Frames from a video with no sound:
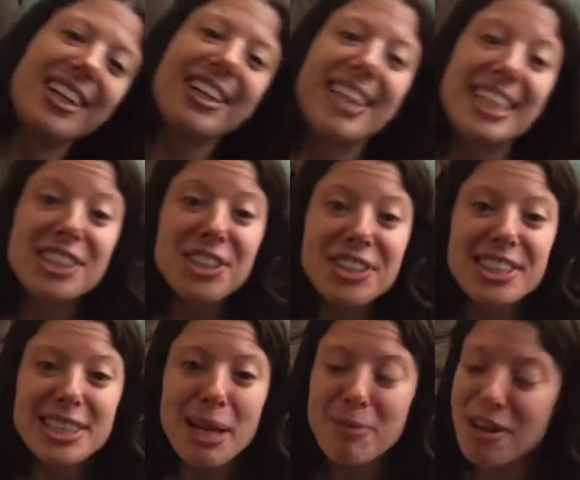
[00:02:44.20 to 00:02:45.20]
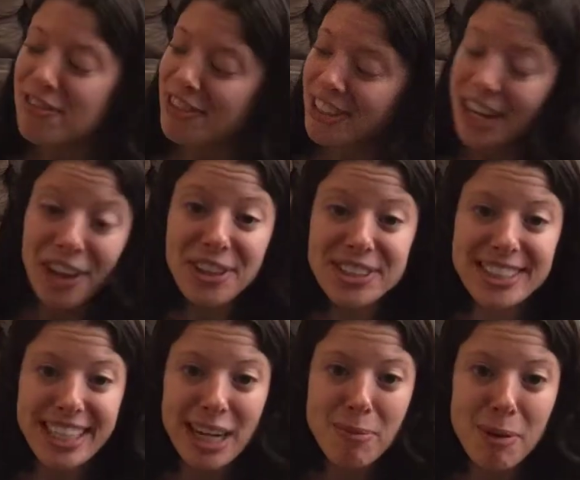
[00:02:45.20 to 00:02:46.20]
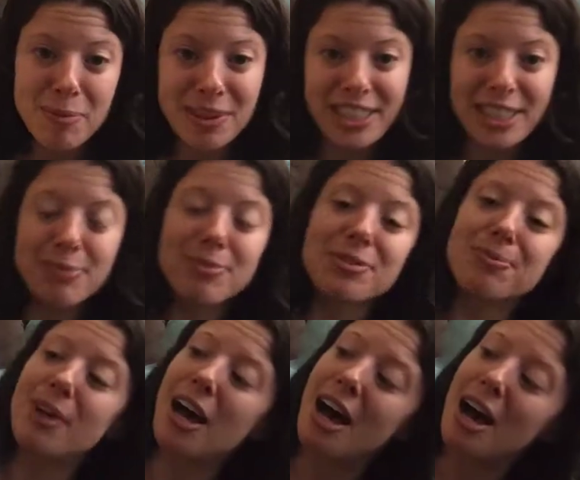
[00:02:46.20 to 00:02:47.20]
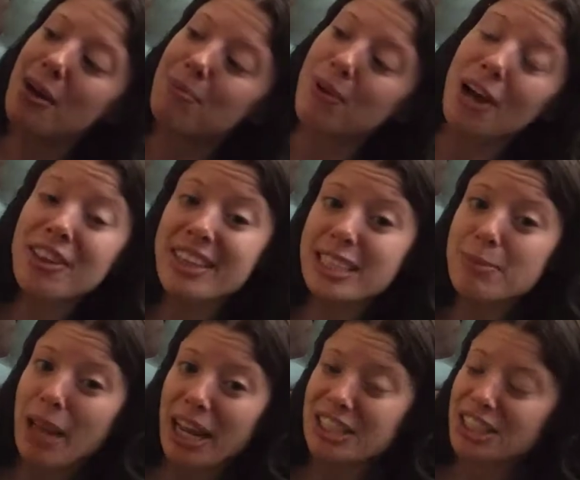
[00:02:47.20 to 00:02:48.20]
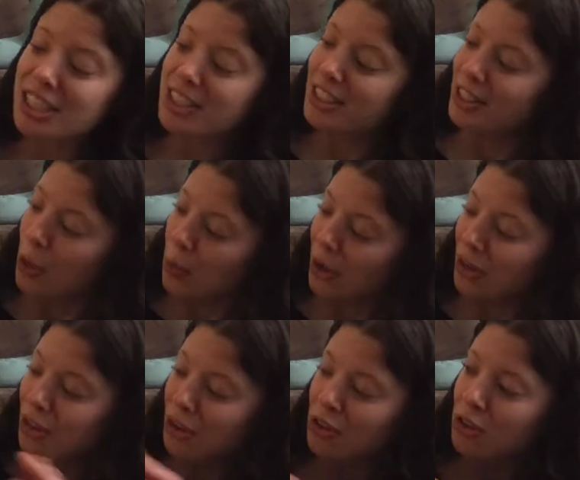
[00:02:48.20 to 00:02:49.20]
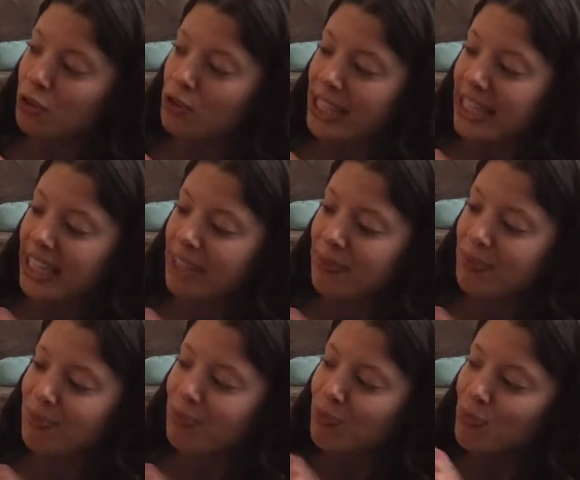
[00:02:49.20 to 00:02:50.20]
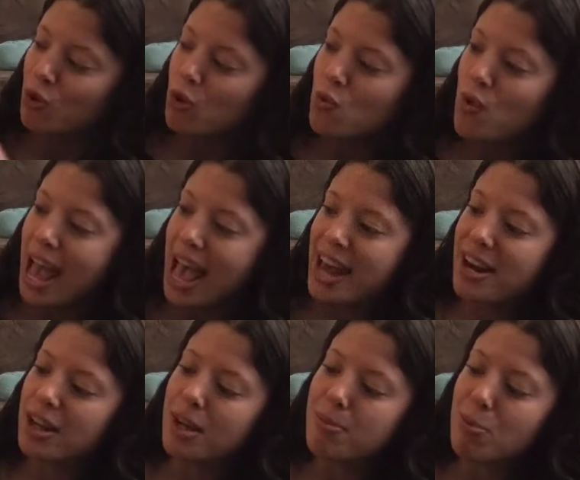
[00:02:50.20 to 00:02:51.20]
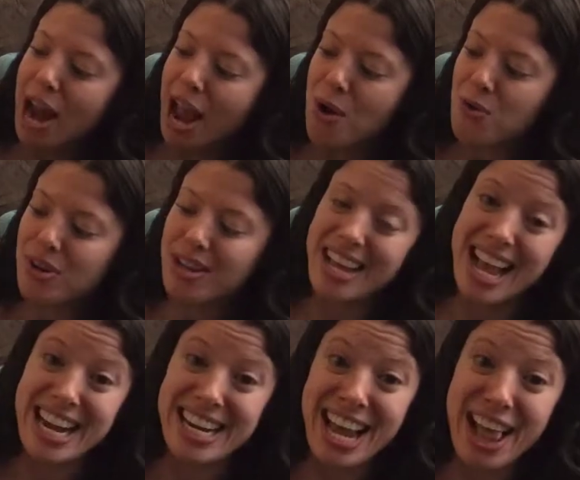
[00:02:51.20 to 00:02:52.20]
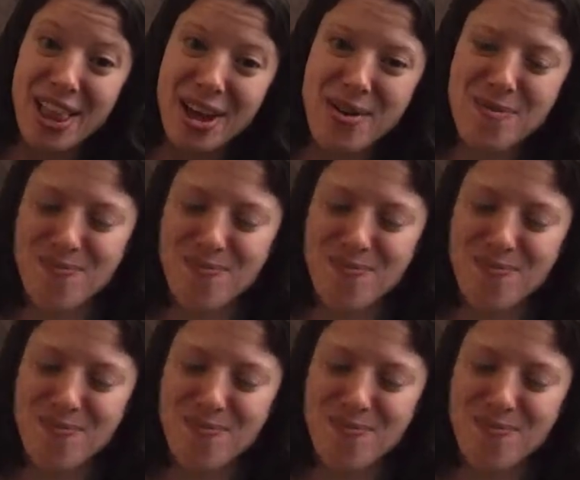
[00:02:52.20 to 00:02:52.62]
Let's learn some of the colors that come up in this on these pages. So we're going to learn green, red, brown, and yellow.